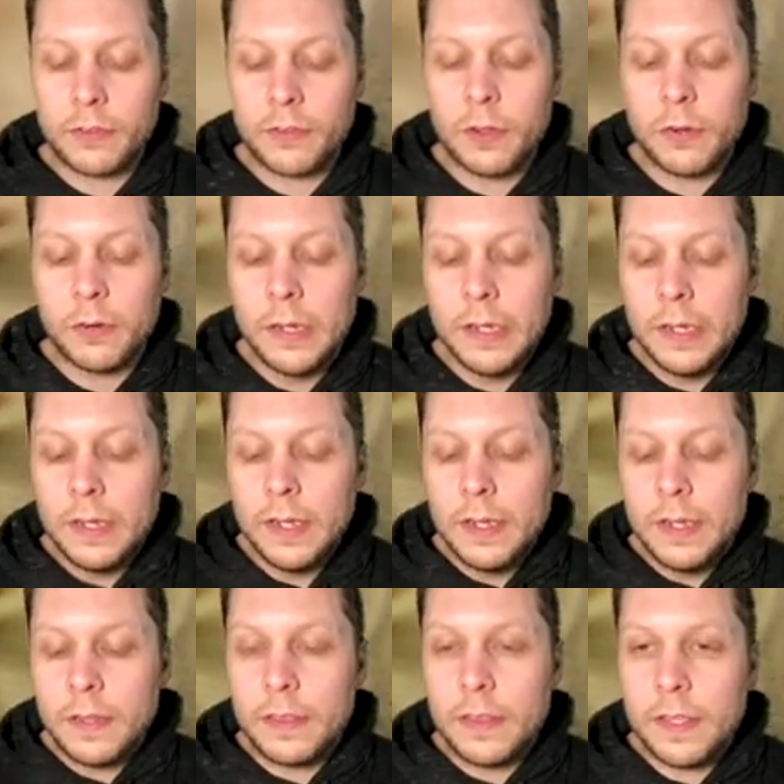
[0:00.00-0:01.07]
So
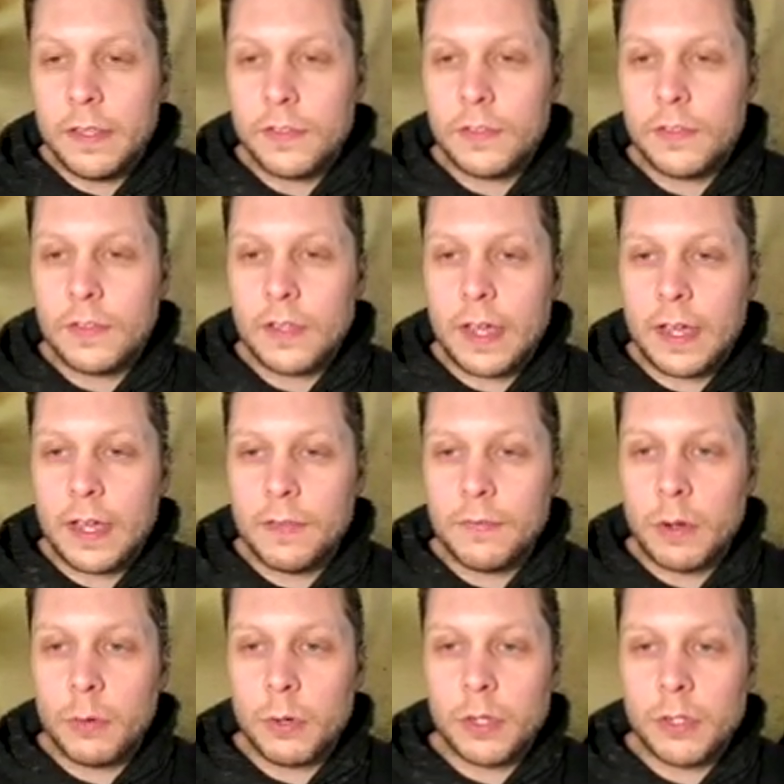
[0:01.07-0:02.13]
this, if
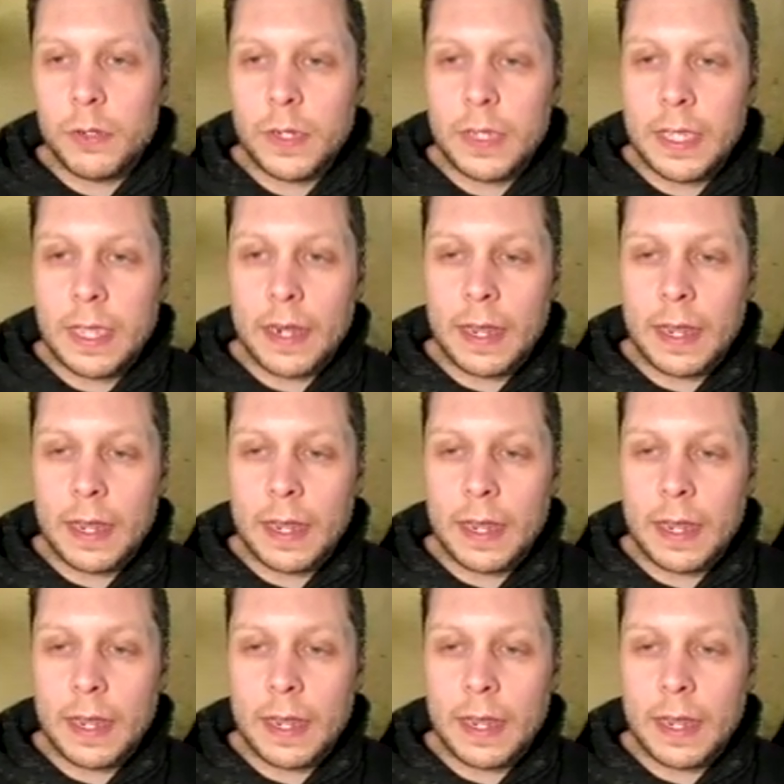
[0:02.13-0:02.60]
I were to do it again, I